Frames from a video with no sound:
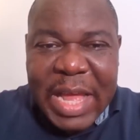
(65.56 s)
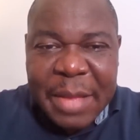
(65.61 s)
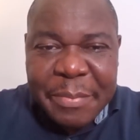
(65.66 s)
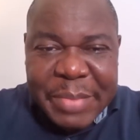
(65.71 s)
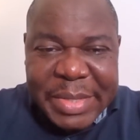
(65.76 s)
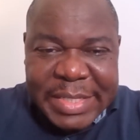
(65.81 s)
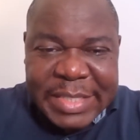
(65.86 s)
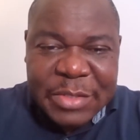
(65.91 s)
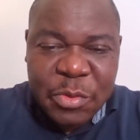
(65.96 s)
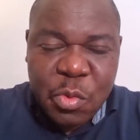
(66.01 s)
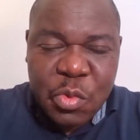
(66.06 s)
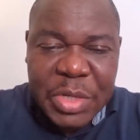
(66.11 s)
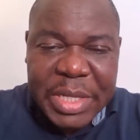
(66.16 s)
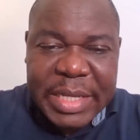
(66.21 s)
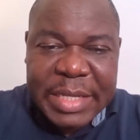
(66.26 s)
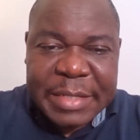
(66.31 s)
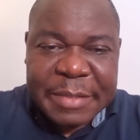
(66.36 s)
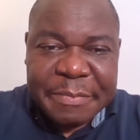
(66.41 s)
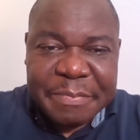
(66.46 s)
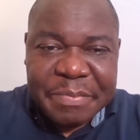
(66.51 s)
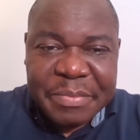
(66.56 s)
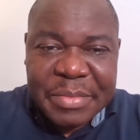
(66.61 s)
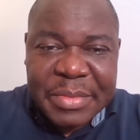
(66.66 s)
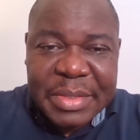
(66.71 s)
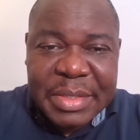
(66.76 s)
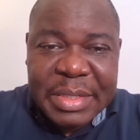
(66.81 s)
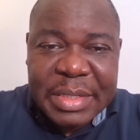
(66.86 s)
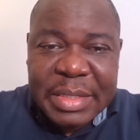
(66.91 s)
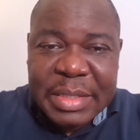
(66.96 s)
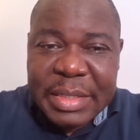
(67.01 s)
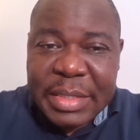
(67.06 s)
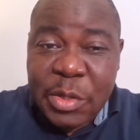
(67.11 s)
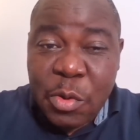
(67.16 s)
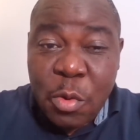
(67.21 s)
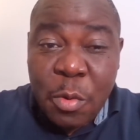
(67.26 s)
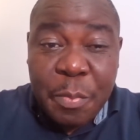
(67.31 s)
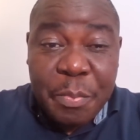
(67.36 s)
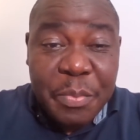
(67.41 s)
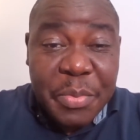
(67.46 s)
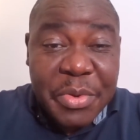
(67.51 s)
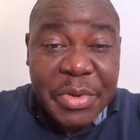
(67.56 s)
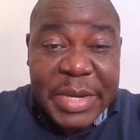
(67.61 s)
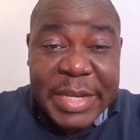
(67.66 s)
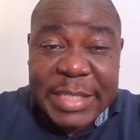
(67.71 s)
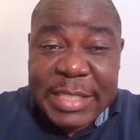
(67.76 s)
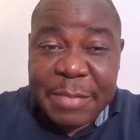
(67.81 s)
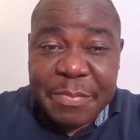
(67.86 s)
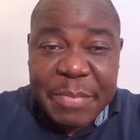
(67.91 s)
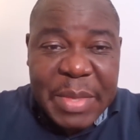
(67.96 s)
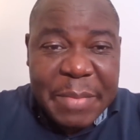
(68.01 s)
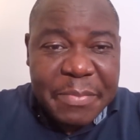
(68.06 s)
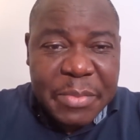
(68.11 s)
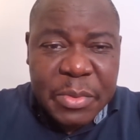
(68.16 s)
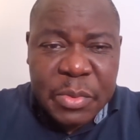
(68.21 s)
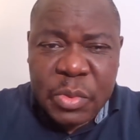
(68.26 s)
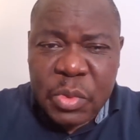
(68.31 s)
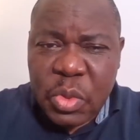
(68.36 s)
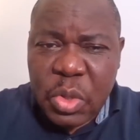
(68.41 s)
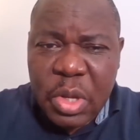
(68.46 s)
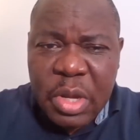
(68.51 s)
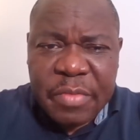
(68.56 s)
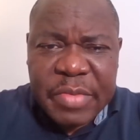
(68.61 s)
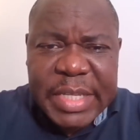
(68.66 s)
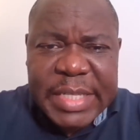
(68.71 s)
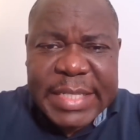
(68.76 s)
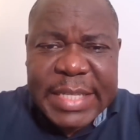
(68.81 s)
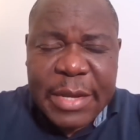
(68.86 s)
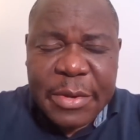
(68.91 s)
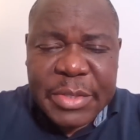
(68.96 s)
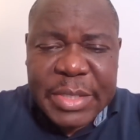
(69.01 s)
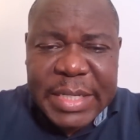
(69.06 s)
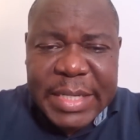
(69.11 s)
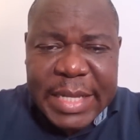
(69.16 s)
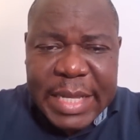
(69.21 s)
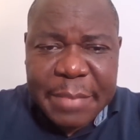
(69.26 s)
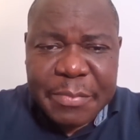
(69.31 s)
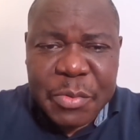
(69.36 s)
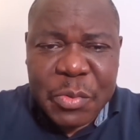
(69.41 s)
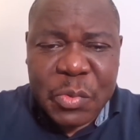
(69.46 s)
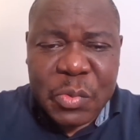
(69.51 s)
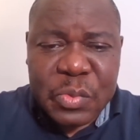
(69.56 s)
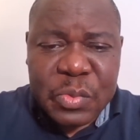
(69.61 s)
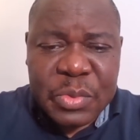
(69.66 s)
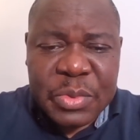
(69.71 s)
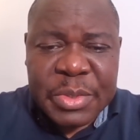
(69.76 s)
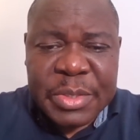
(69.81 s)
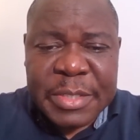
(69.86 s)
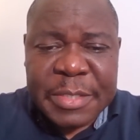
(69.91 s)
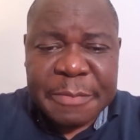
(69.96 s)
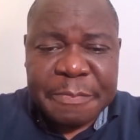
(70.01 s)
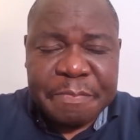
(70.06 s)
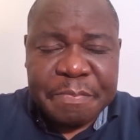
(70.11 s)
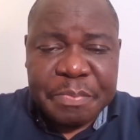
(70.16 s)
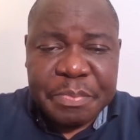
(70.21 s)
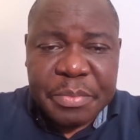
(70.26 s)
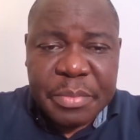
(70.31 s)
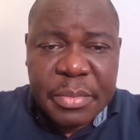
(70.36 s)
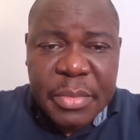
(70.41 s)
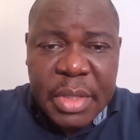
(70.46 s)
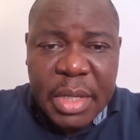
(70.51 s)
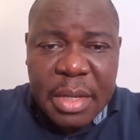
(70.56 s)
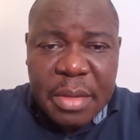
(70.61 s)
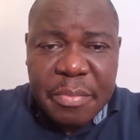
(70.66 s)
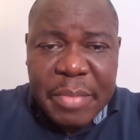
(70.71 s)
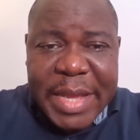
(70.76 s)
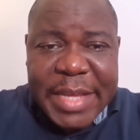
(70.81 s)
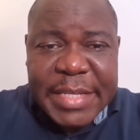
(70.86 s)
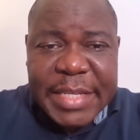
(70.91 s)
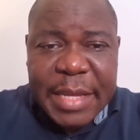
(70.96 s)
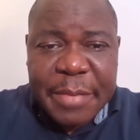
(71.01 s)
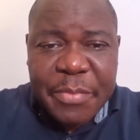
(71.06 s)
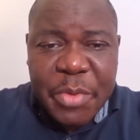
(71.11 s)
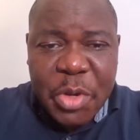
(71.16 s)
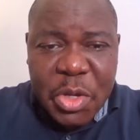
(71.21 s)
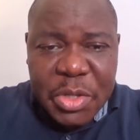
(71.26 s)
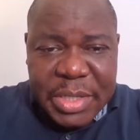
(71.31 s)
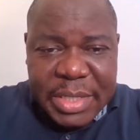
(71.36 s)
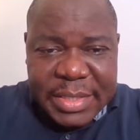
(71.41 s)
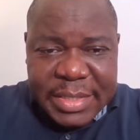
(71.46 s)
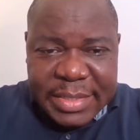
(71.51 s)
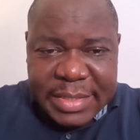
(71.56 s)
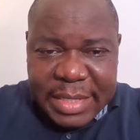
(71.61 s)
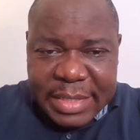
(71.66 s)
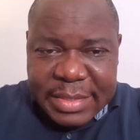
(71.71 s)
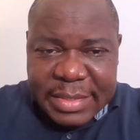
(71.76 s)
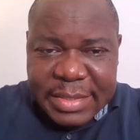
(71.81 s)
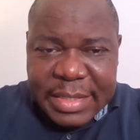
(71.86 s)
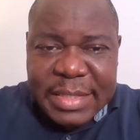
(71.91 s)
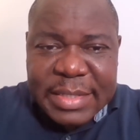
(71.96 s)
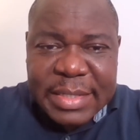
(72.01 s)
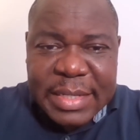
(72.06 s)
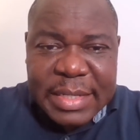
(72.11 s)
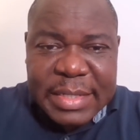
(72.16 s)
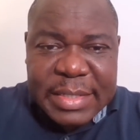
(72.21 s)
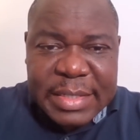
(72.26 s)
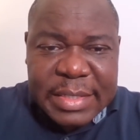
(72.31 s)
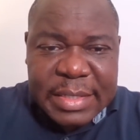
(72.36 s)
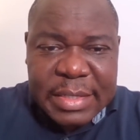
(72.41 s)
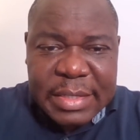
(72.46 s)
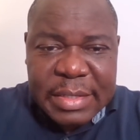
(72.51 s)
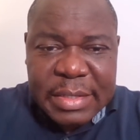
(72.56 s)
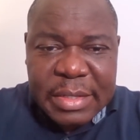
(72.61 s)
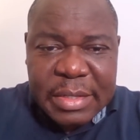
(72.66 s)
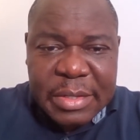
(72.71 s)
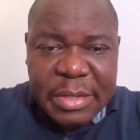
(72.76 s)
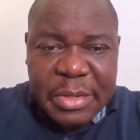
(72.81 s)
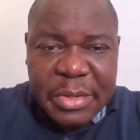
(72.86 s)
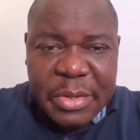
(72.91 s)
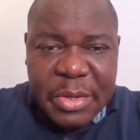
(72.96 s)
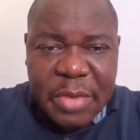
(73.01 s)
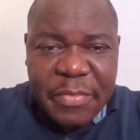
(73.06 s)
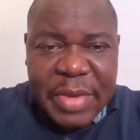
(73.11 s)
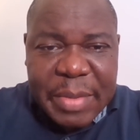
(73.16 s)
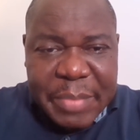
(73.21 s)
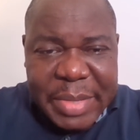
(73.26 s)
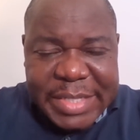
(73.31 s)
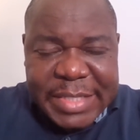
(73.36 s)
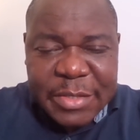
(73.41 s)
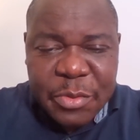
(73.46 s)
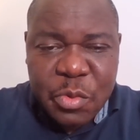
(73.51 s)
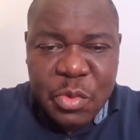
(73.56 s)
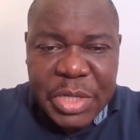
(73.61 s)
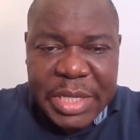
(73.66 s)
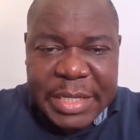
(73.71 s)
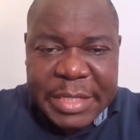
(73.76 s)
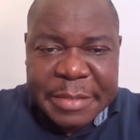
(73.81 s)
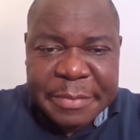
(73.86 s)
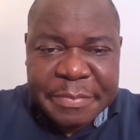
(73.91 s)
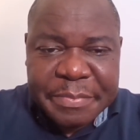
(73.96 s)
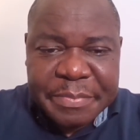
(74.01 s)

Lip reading: Ambazonia, the oppressed people of the southern Cameroons. My dear brothers and sisters of Ambazonia,